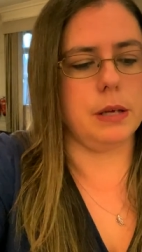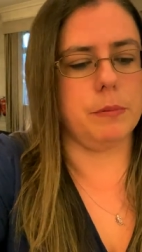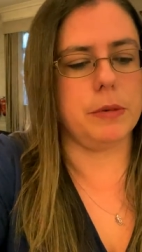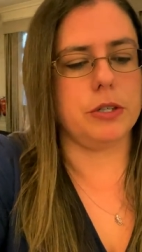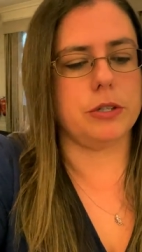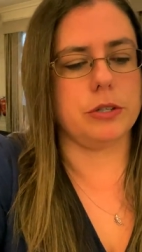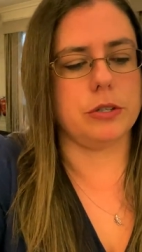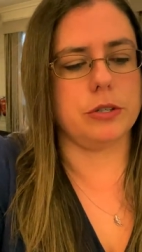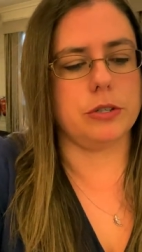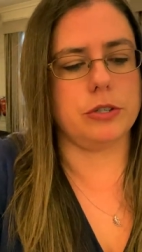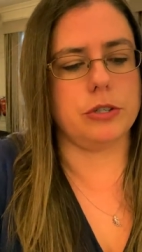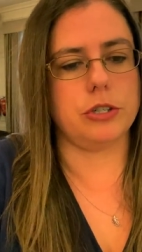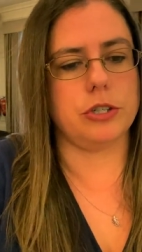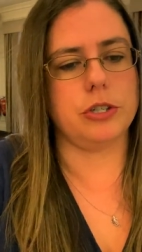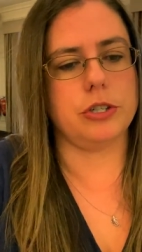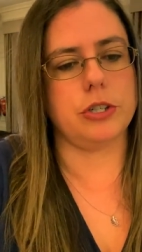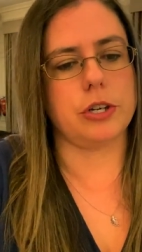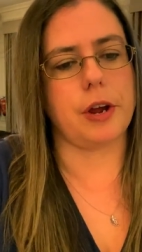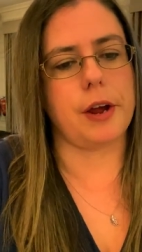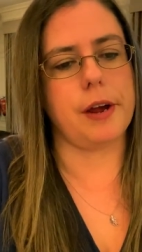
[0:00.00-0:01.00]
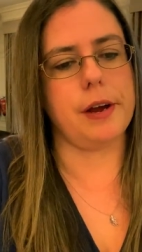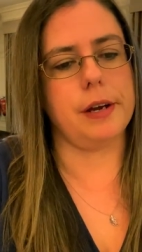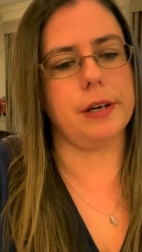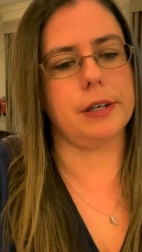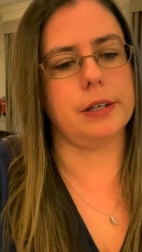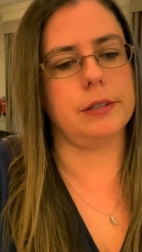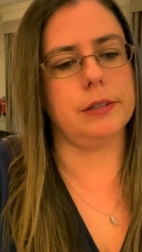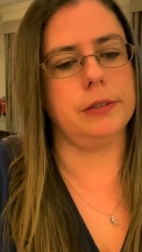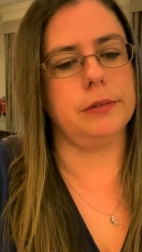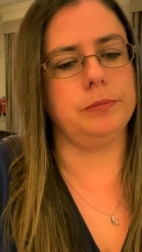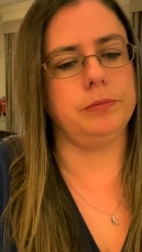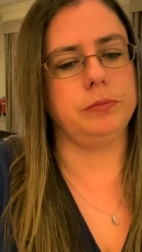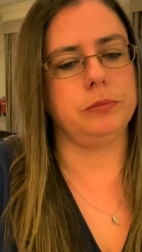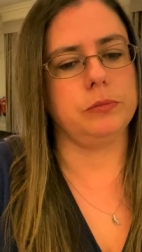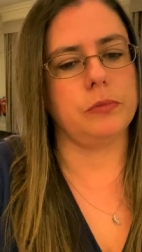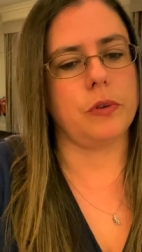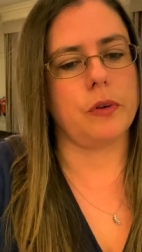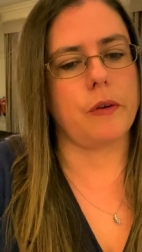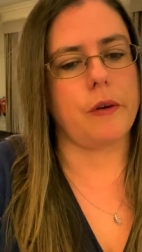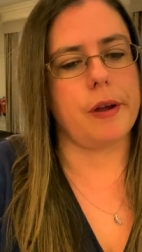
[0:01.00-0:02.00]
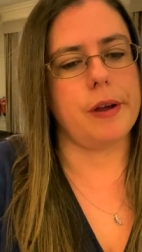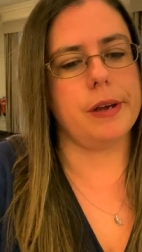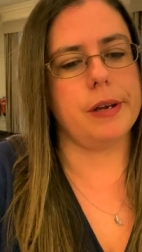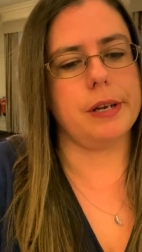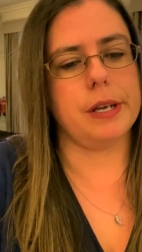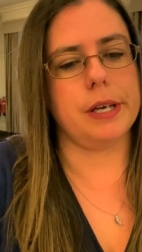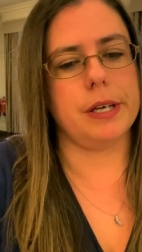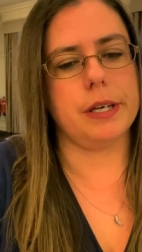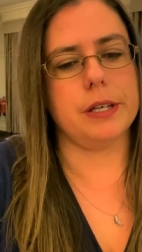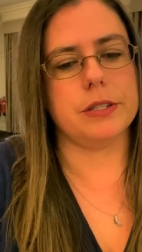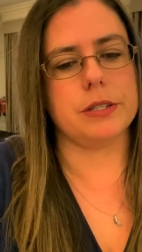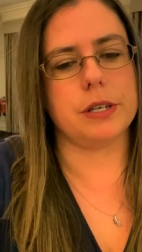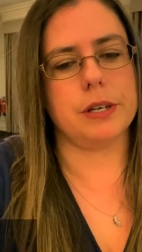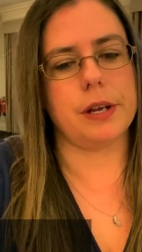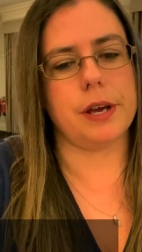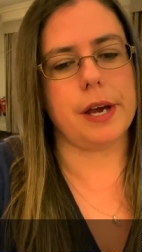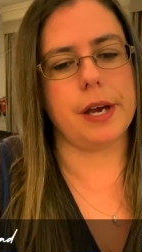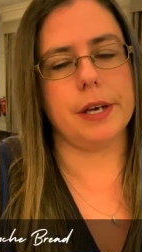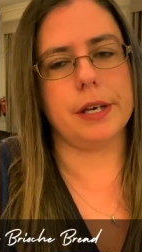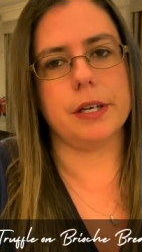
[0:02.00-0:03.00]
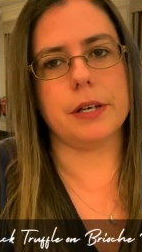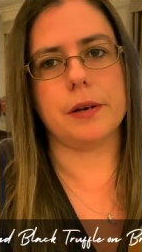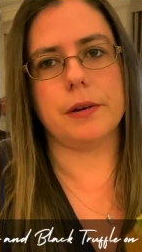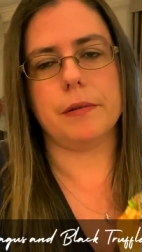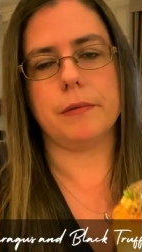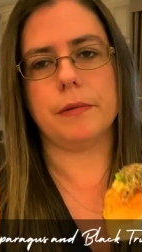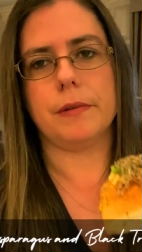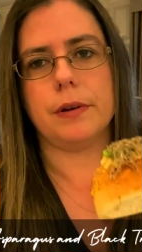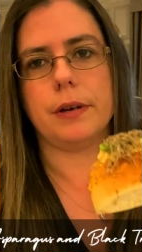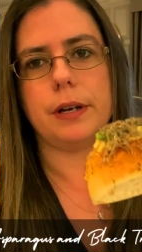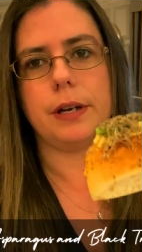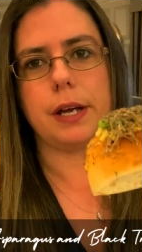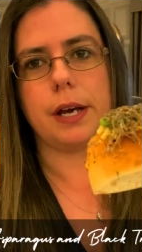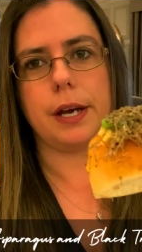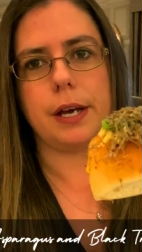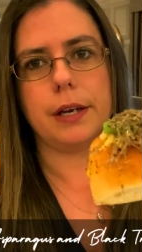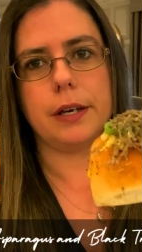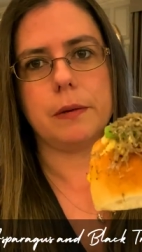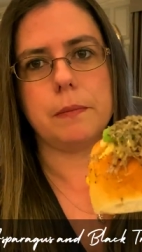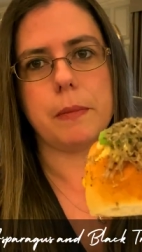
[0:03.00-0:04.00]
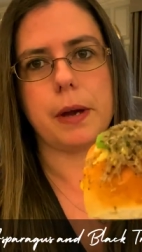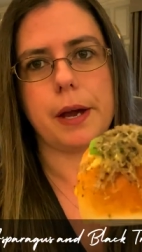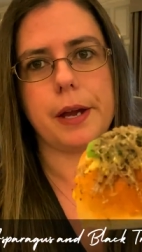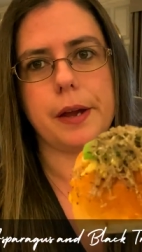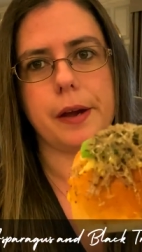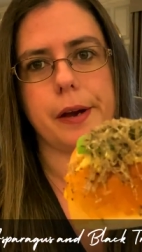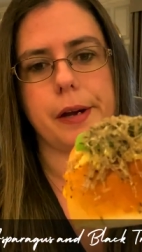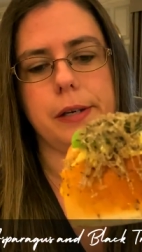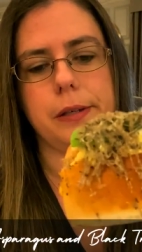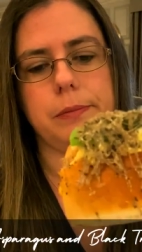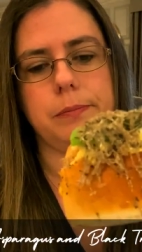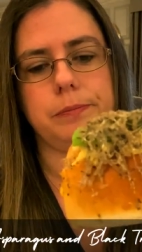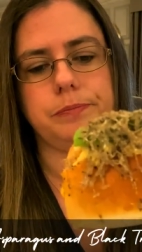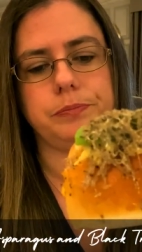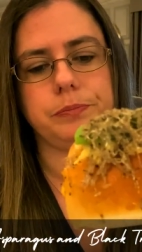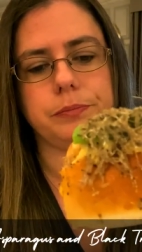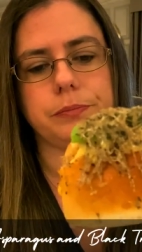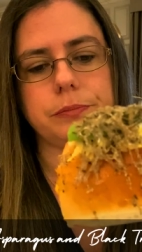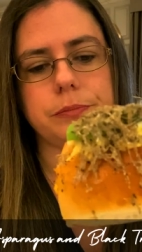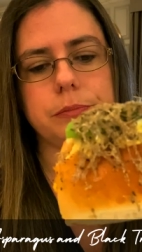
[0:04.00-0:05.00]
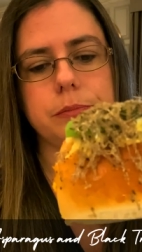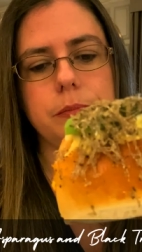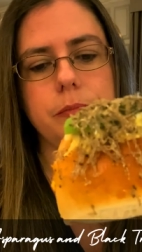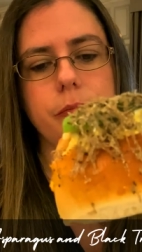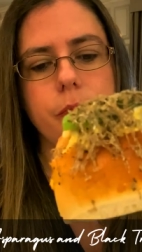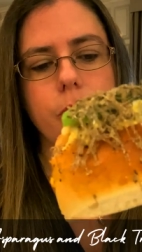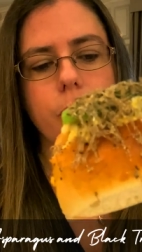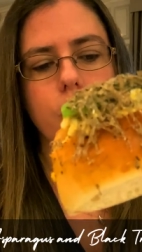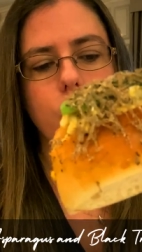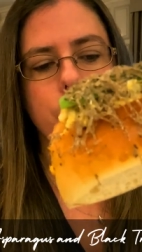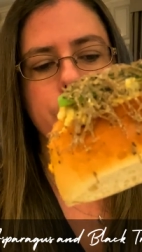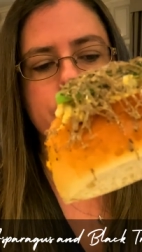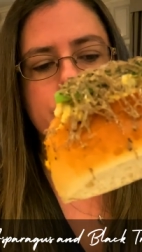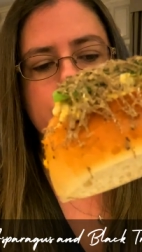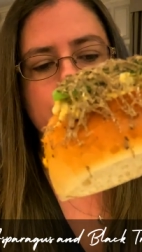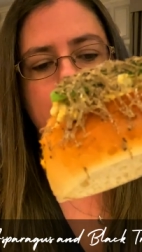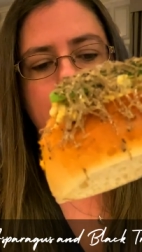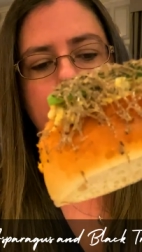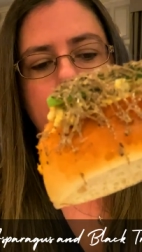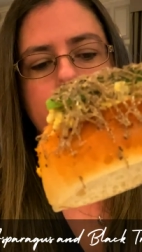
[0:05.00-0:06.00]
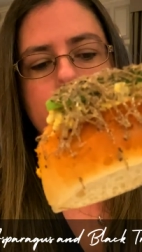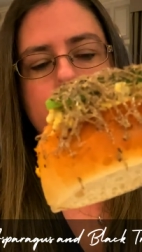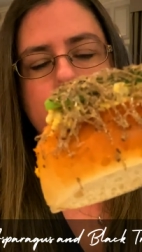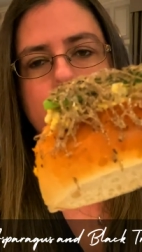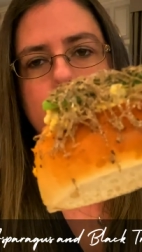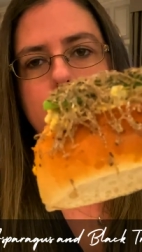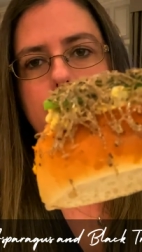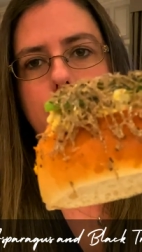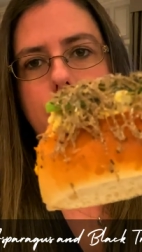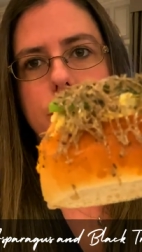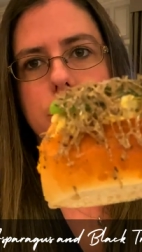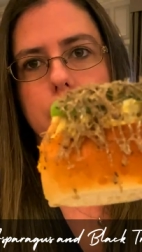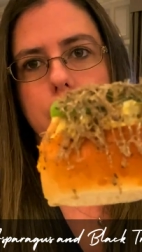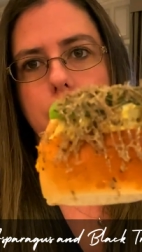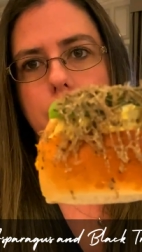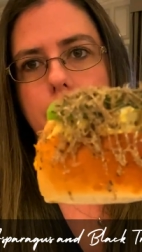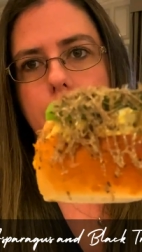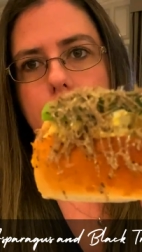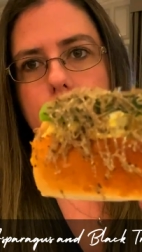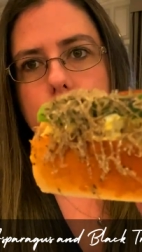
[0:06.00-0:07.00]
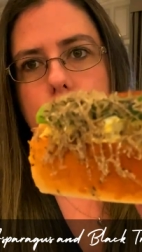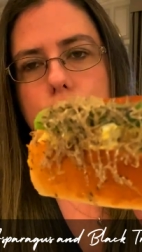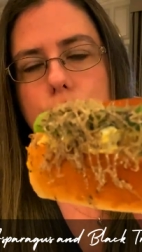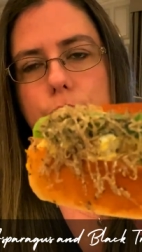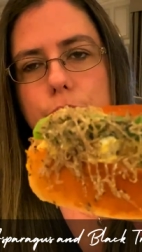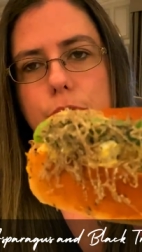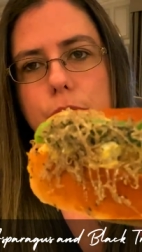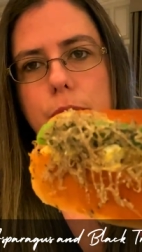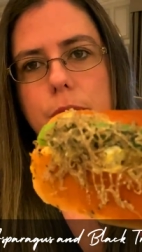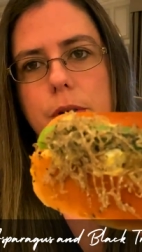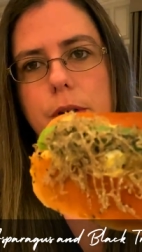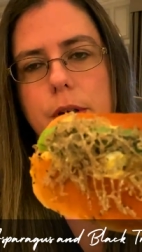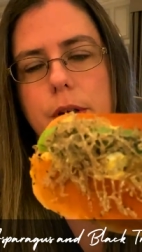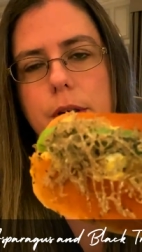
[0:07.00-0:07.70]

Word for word: let me just check, it is an egg an egg mayo with asparagus brioche and black truffle.